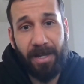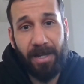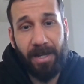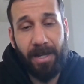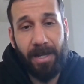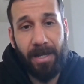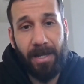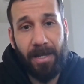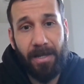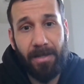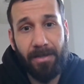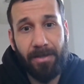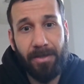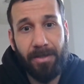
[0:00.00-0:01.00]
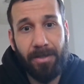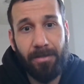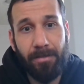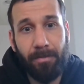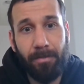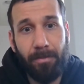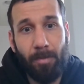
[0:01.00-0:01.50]
is
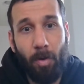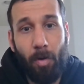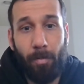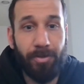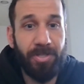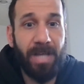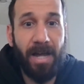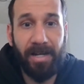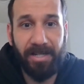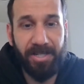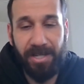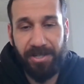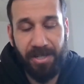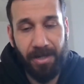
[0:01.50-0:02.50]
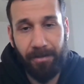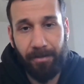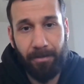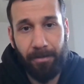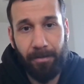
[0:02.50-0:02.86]
almost non-existent.